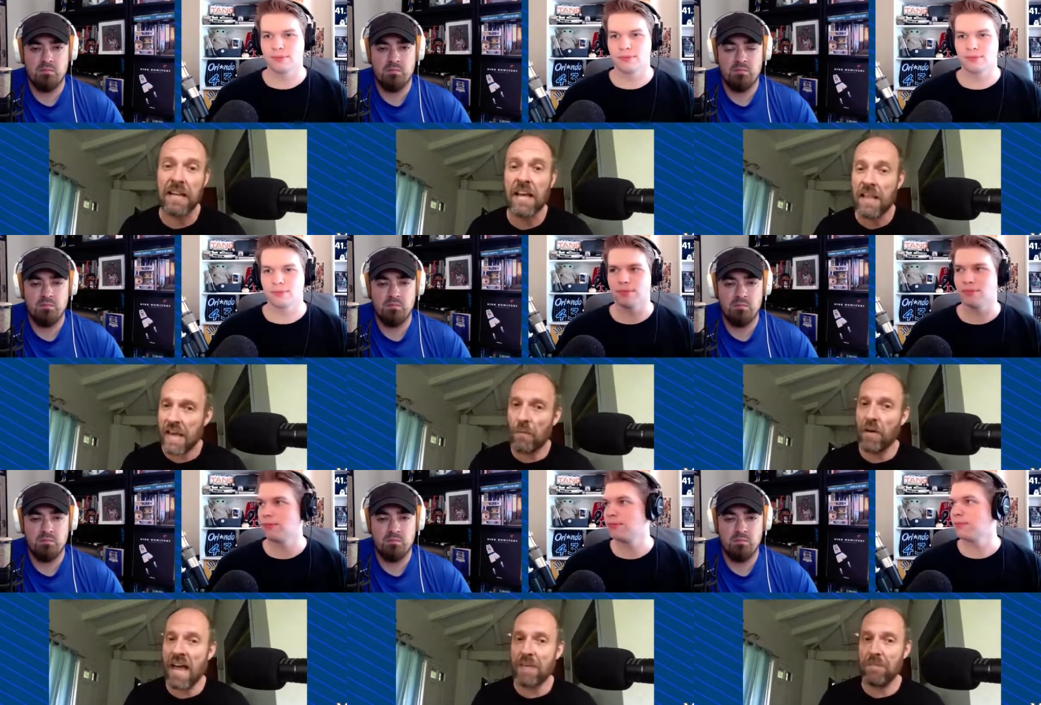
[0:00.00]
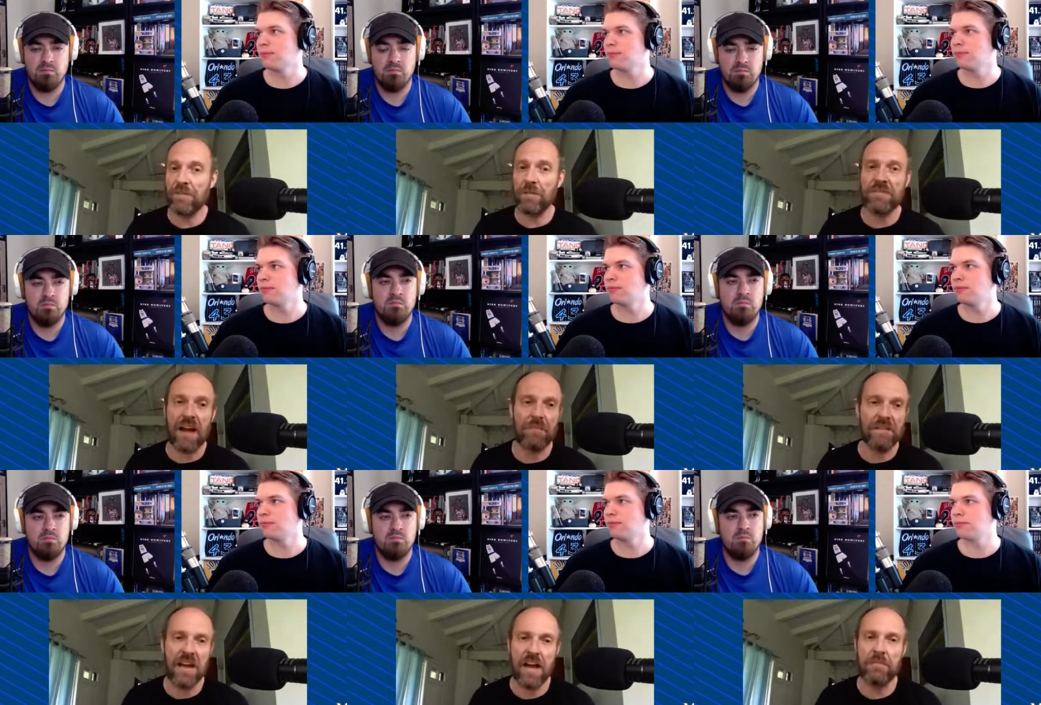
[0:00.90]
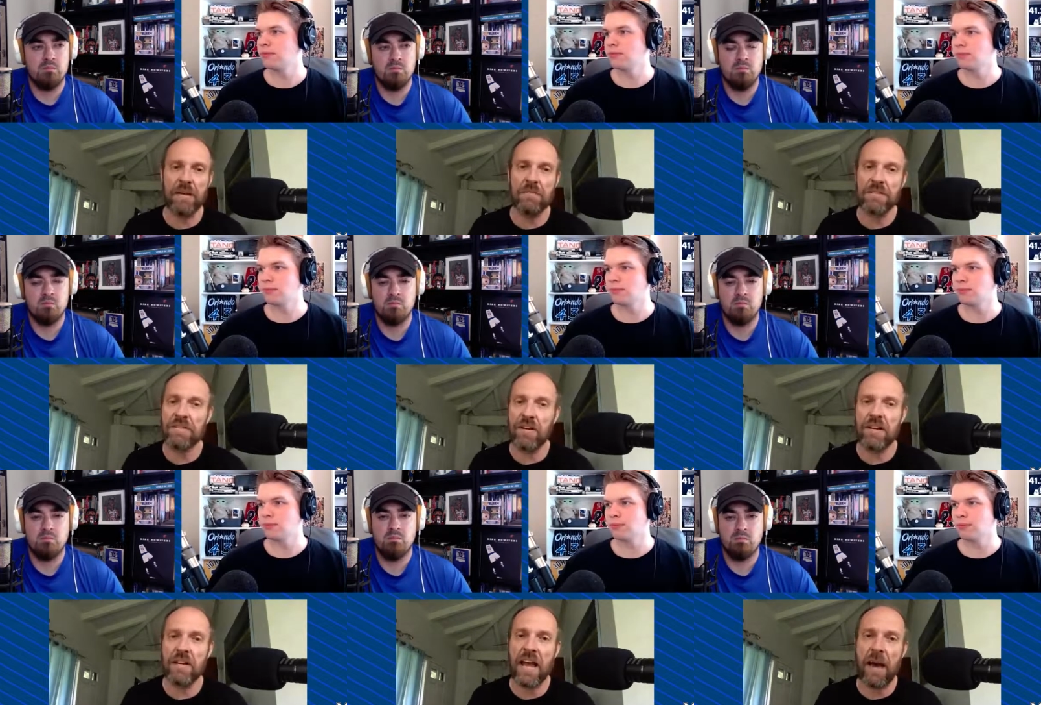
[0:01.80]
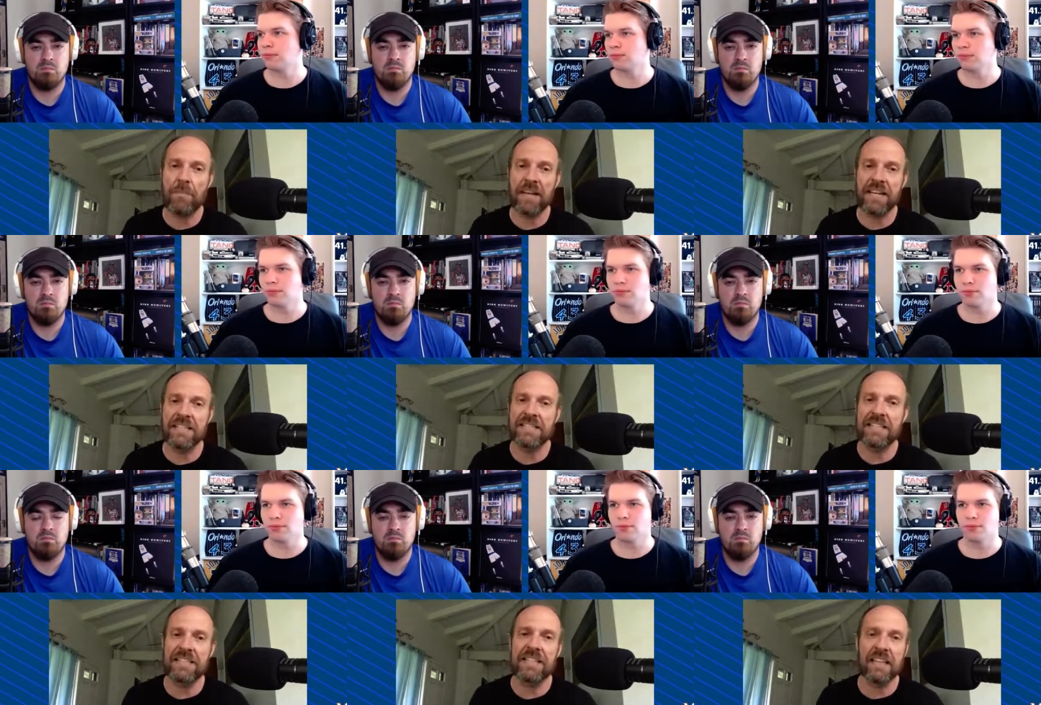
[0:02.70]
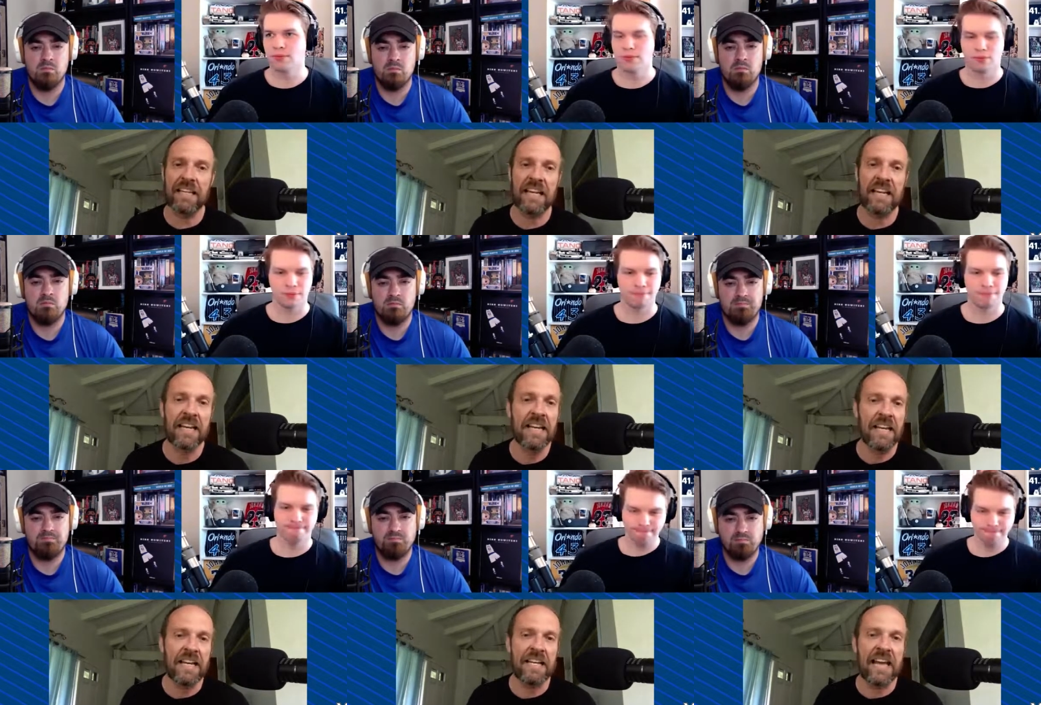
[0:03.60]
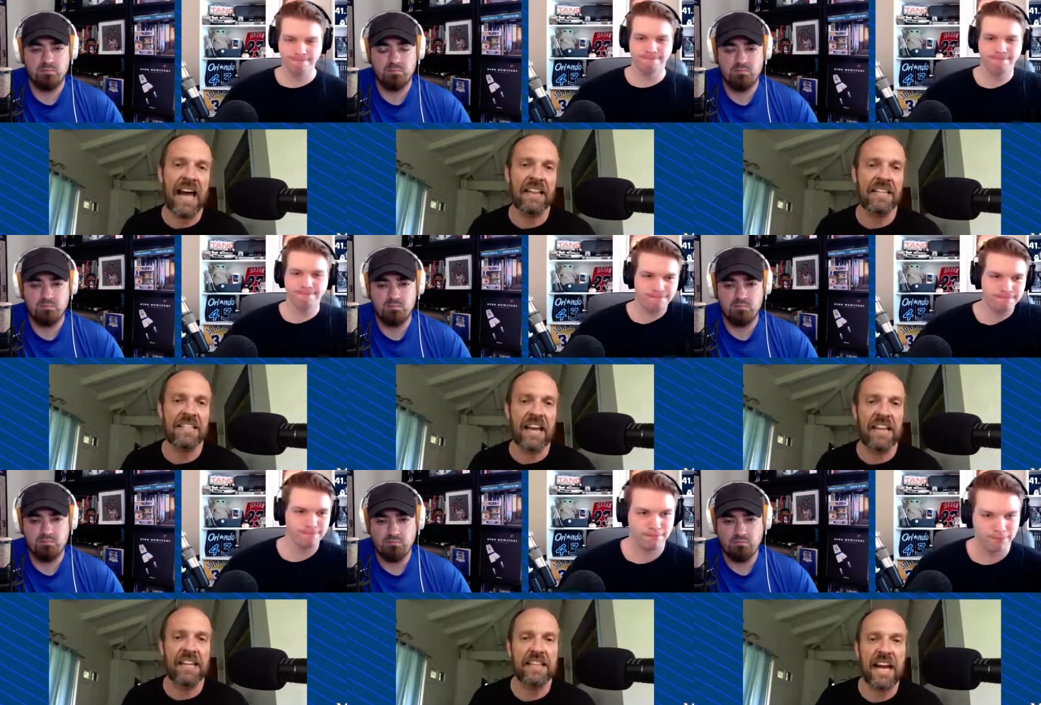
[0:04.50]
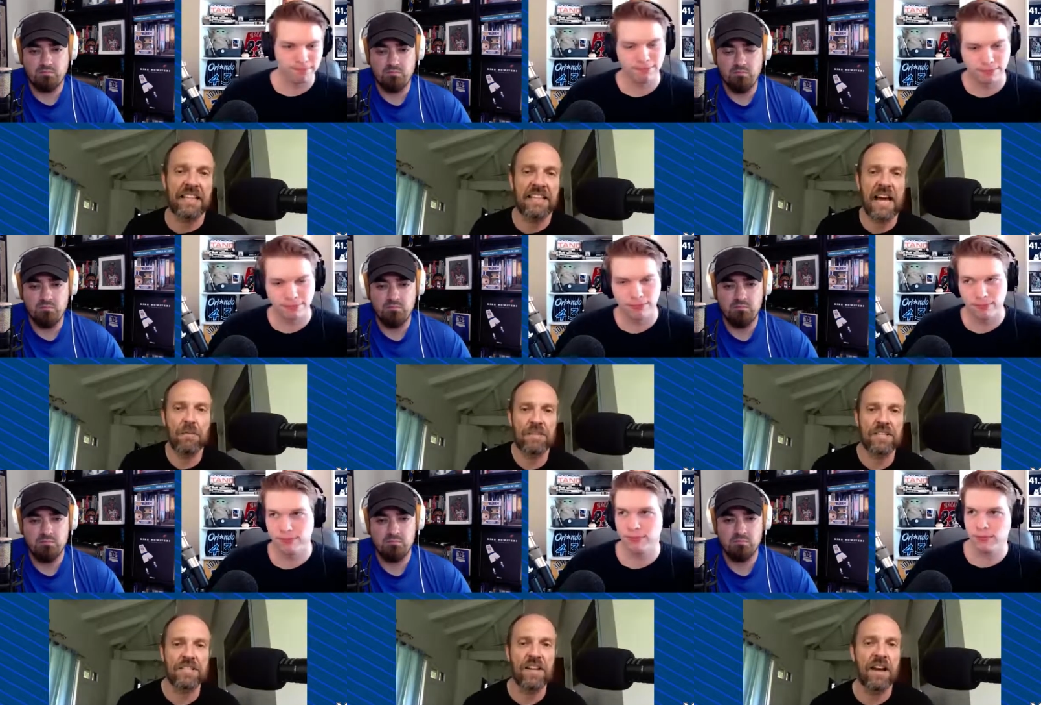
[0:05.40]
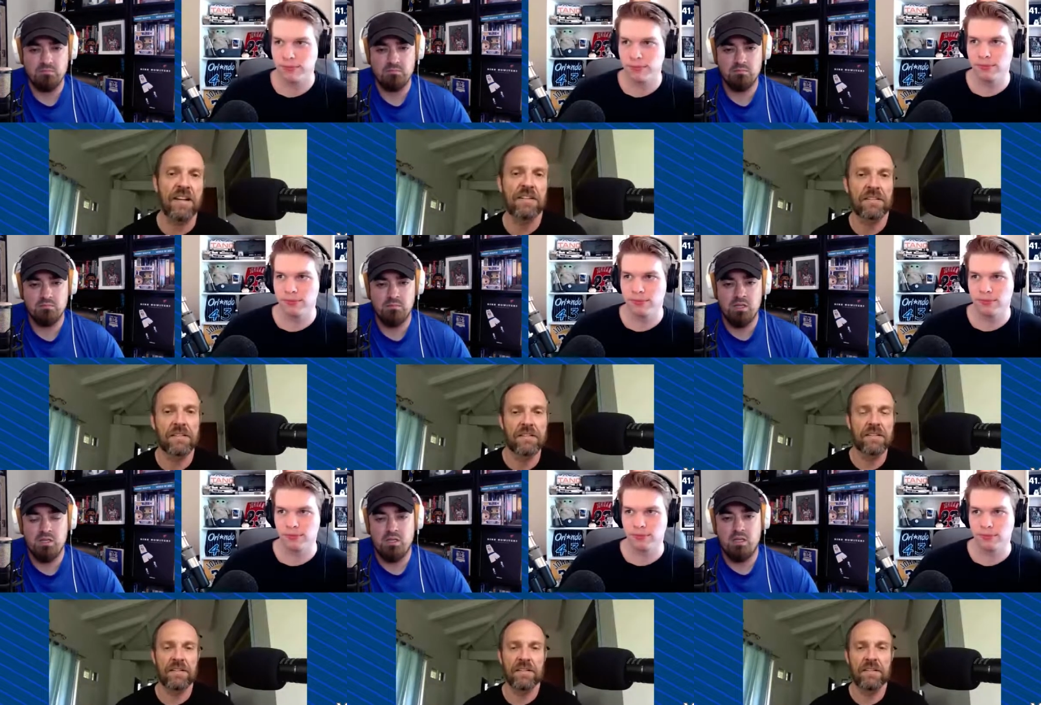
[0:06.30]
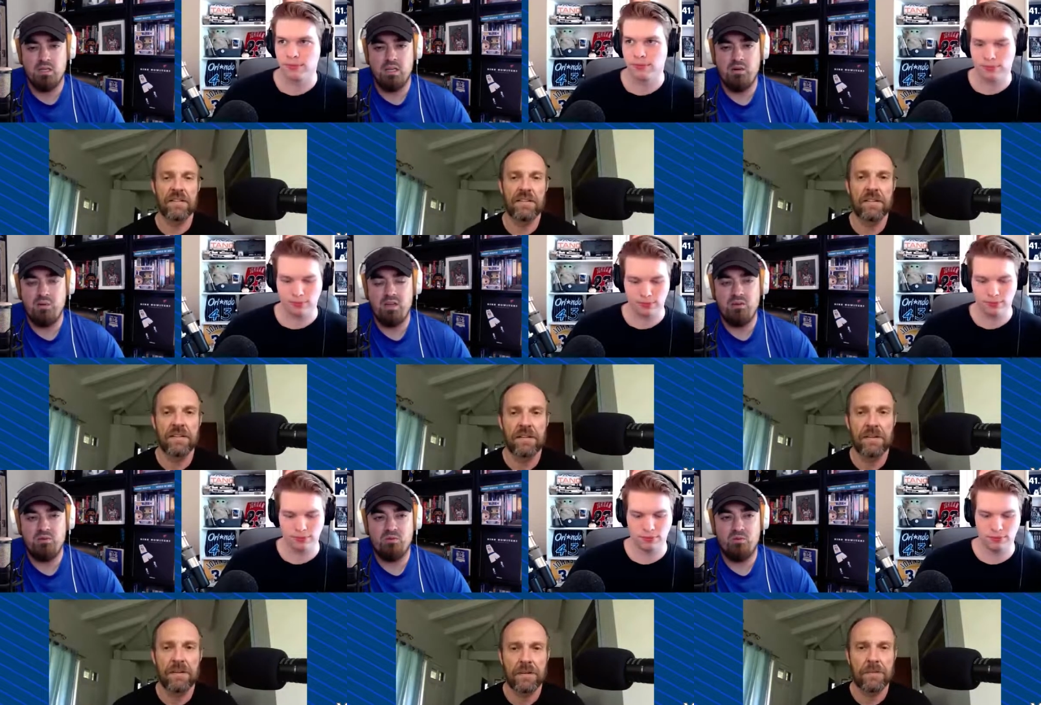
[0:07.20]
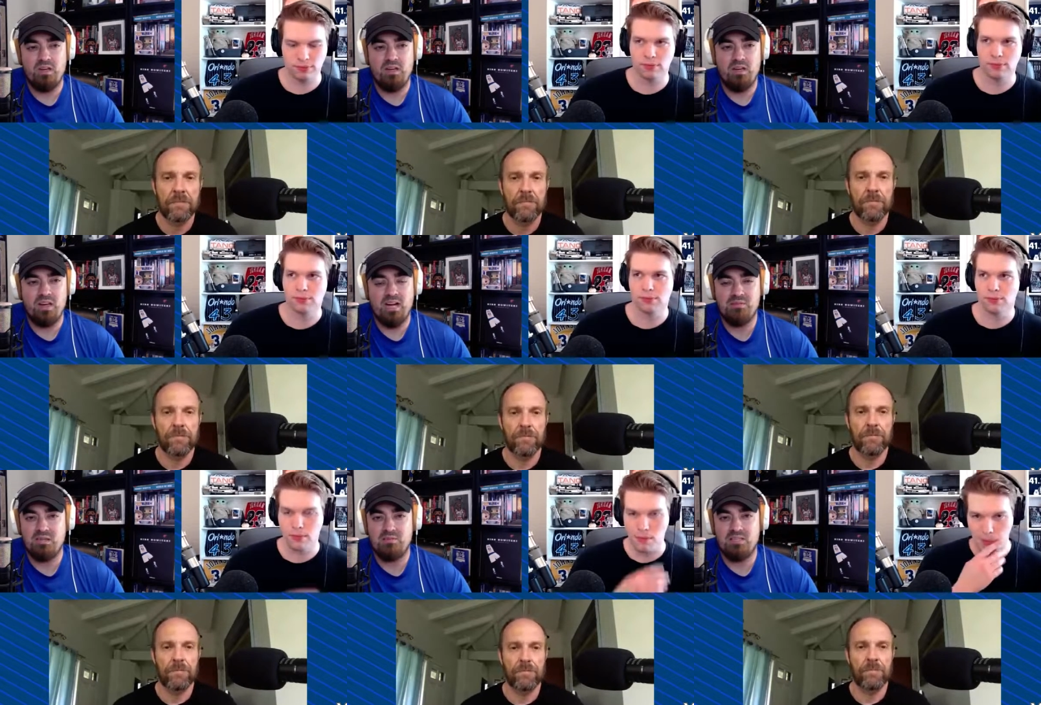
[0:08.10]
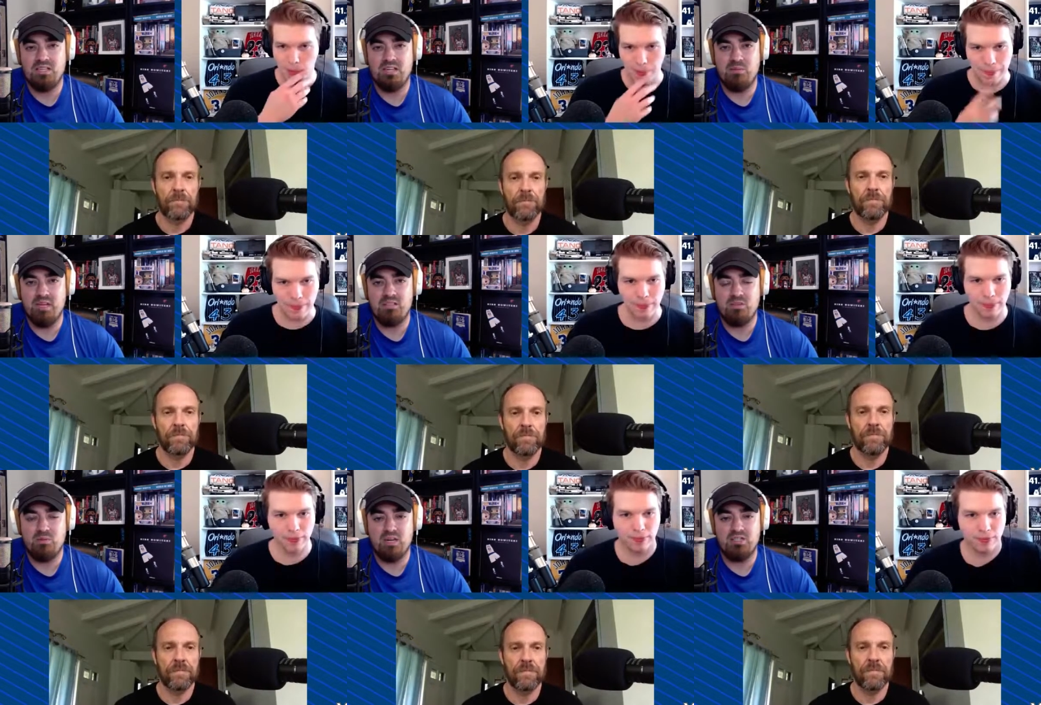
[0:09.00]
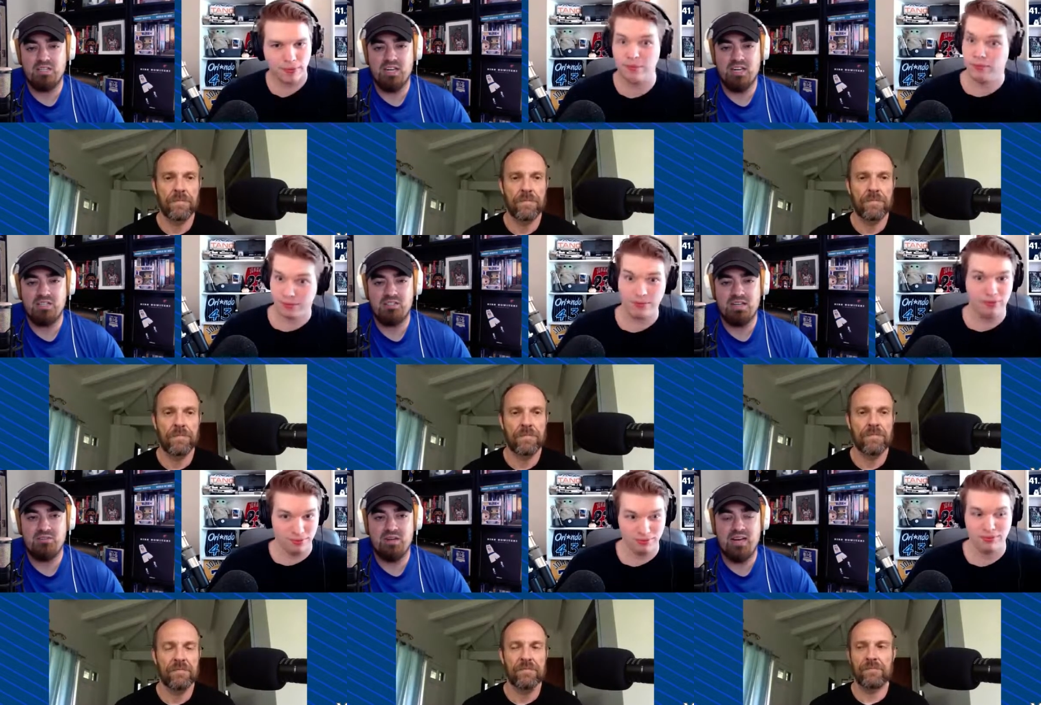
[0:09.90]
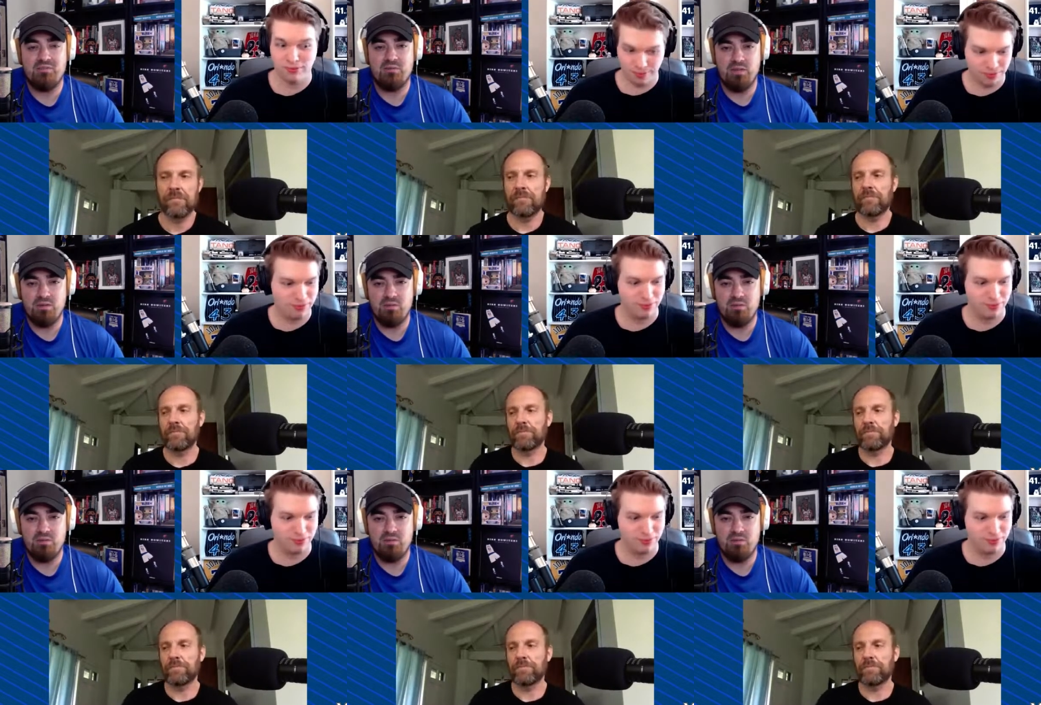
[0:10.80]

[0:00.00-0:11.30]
Speaker 1: that that will happen from time to time but it was starting to happen consistently in Dallas and I
Speaker 2: think that that was the sign yeah, we we hyped up Saddiq Bey so much heading into that draft. We